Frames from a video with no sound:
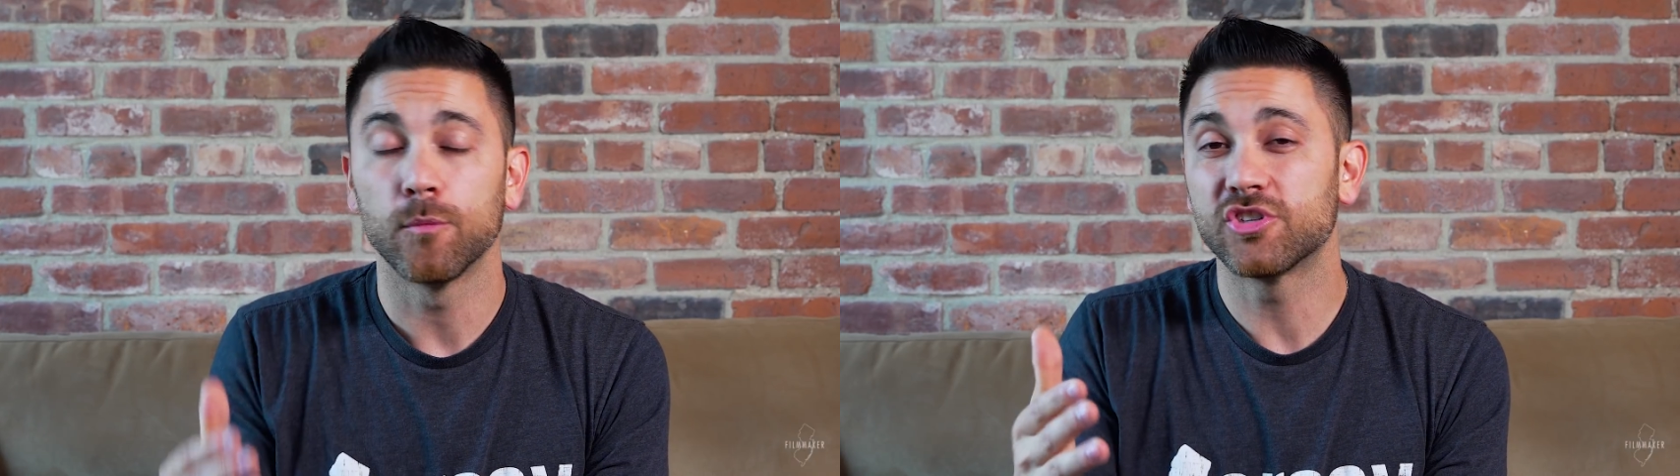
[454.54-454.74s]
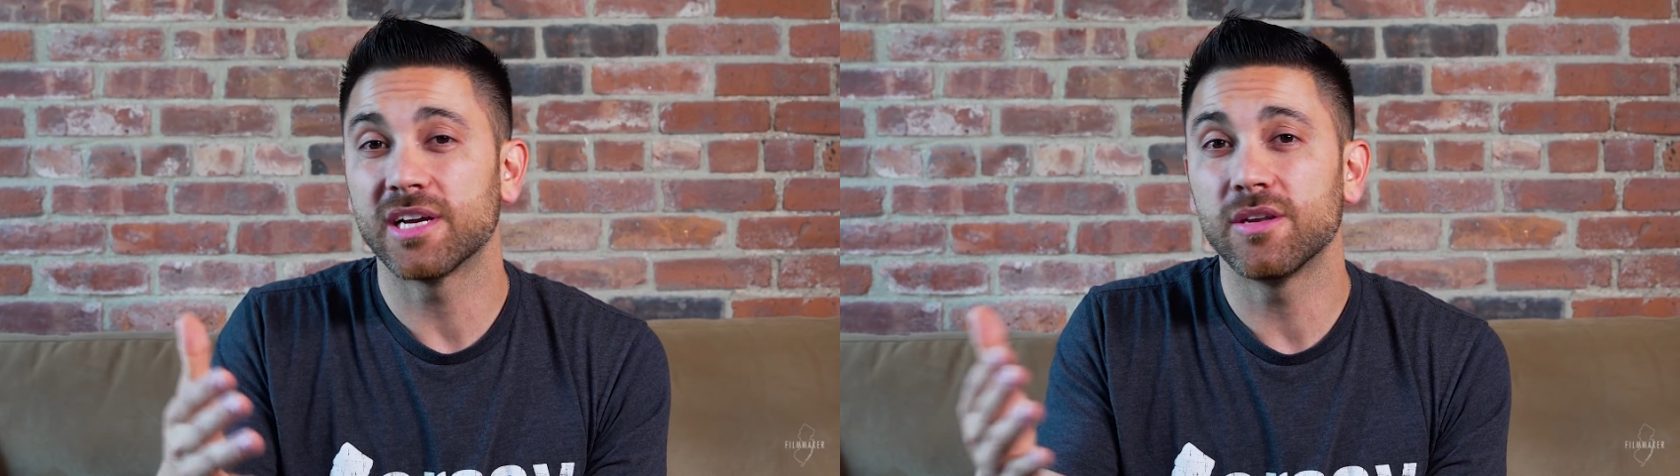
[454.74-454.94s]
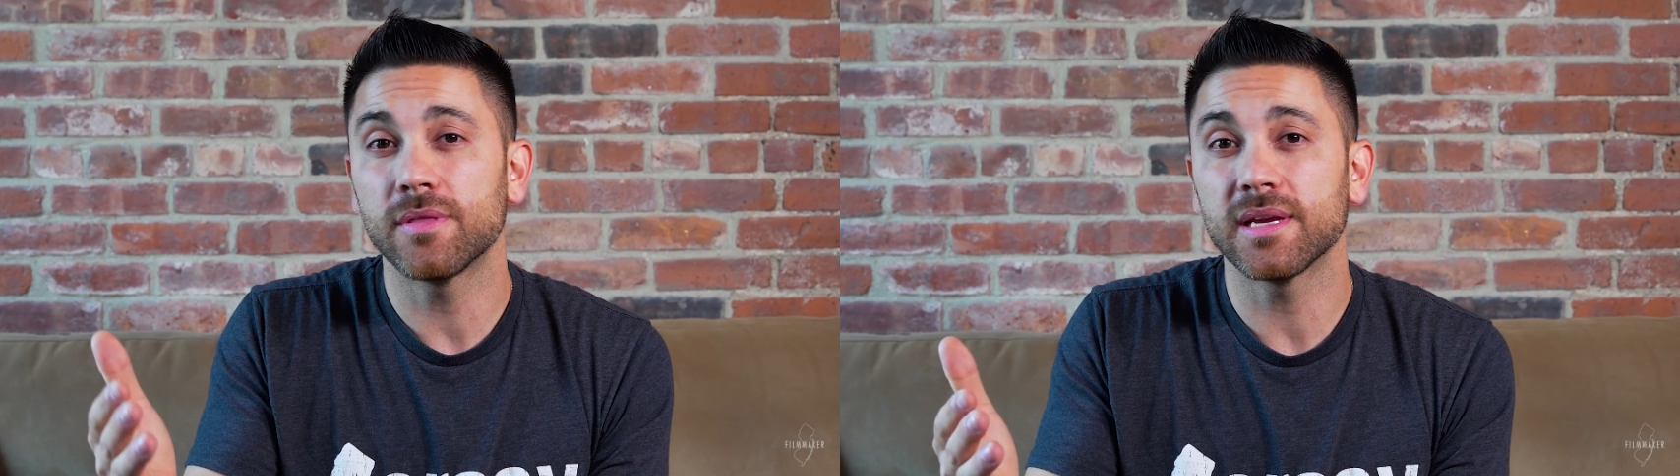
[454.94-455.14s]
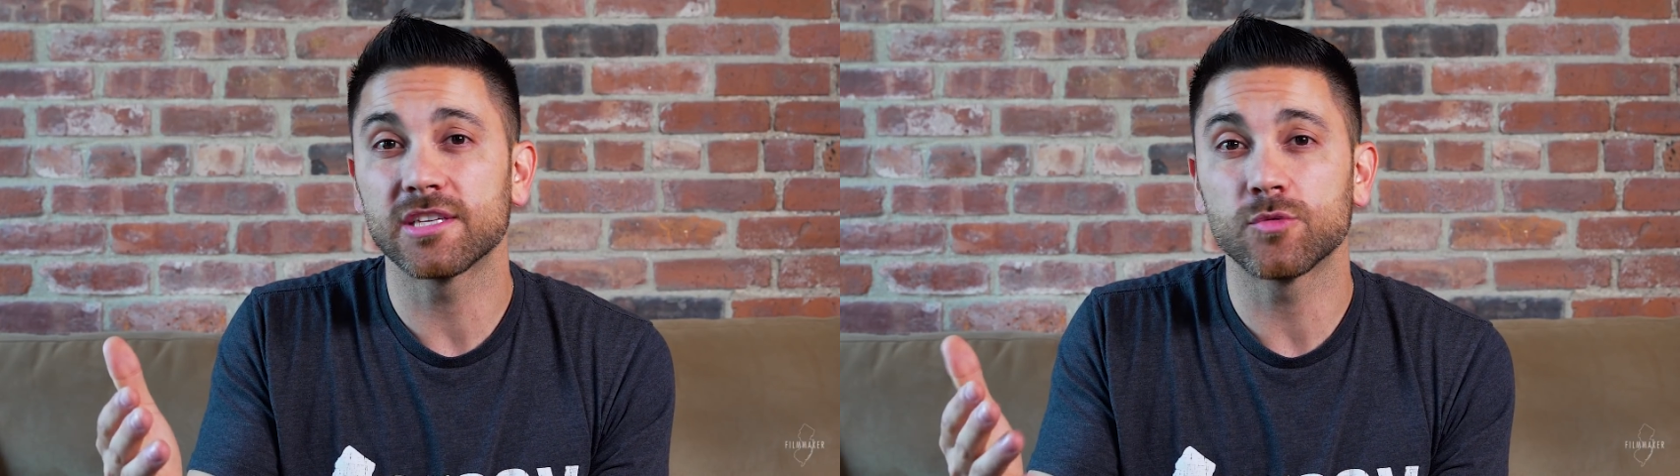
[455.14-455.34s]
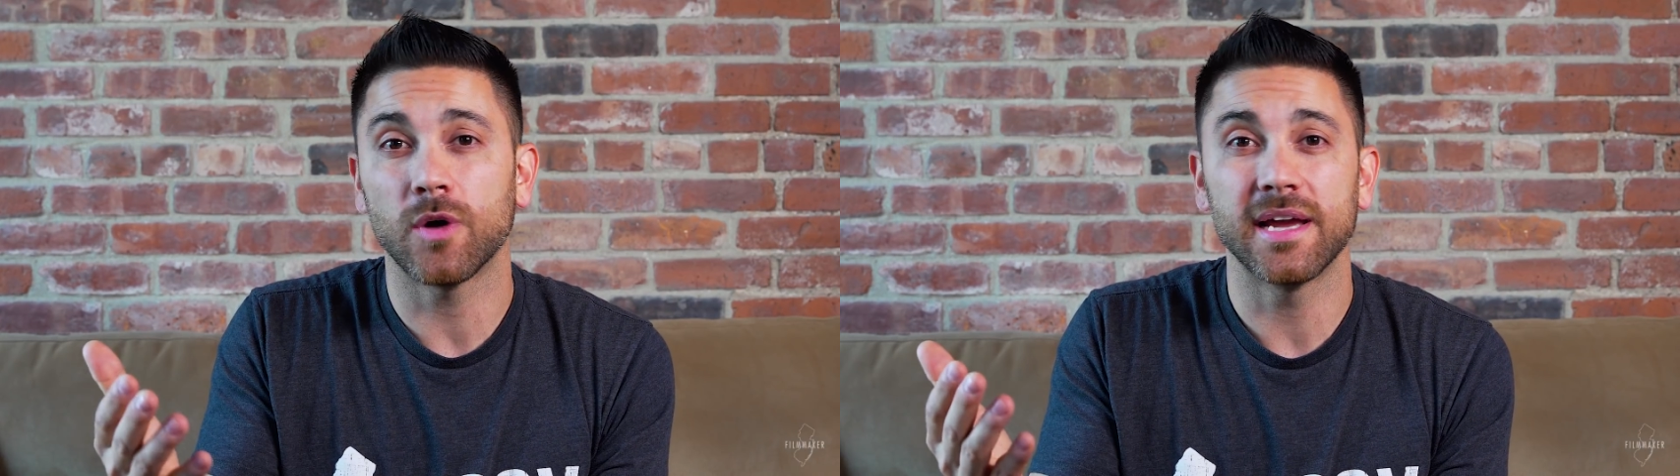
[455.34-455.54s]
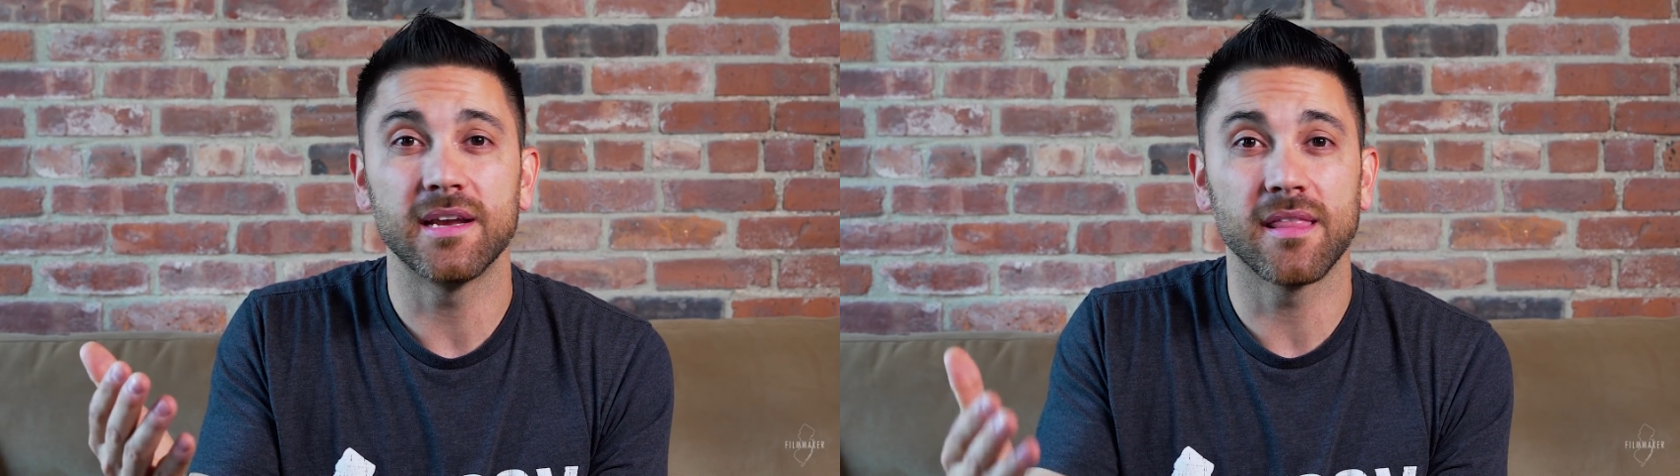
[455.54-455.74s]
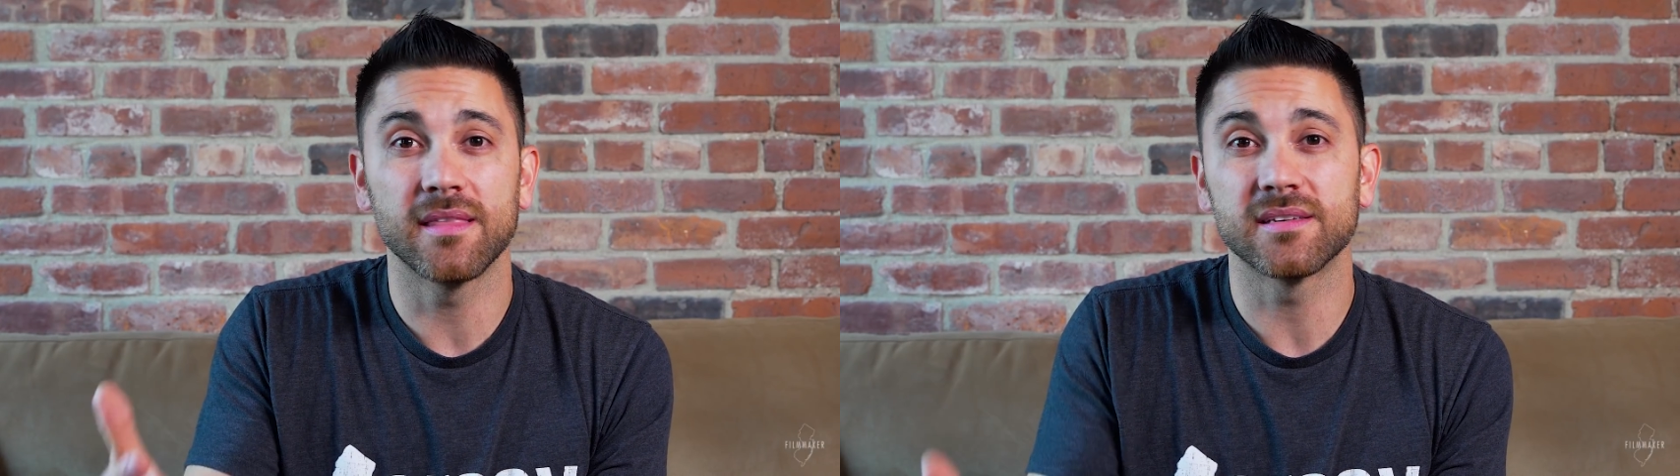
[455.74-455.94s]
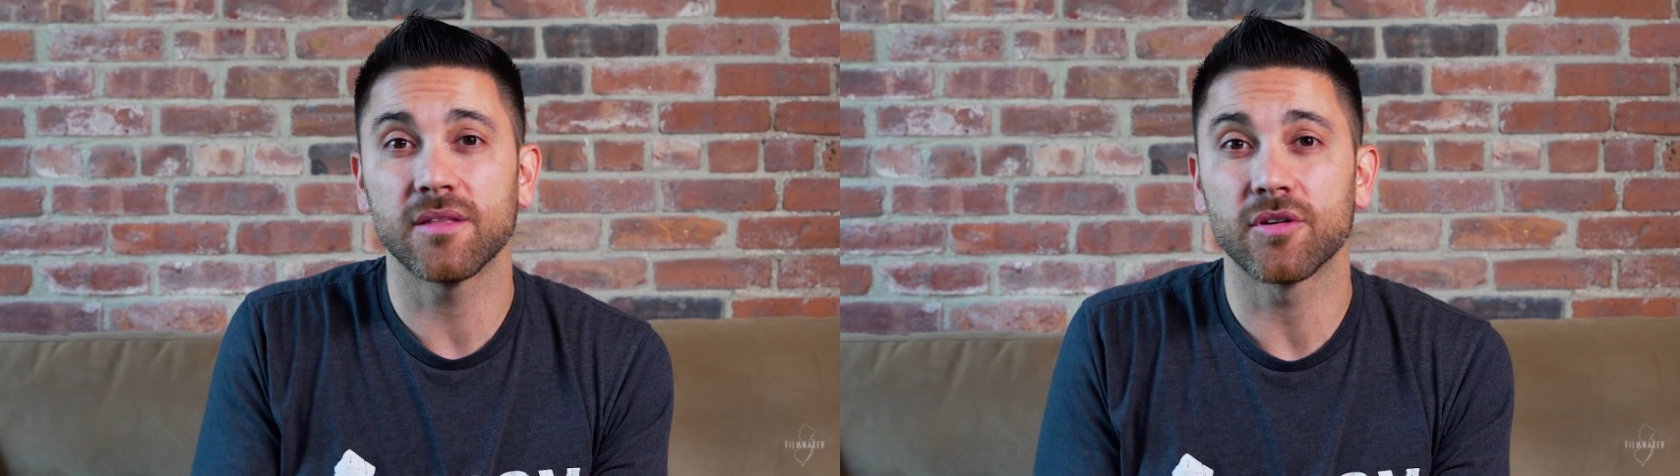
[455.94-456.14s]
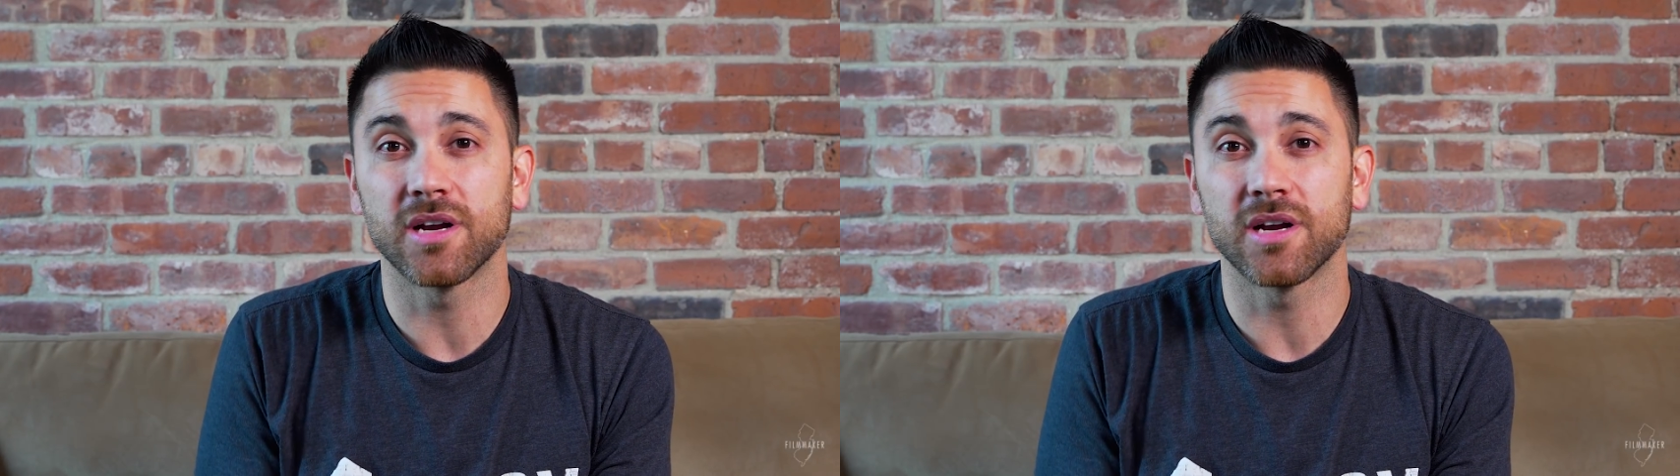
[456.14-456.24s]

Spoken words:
which I do think is why none of these other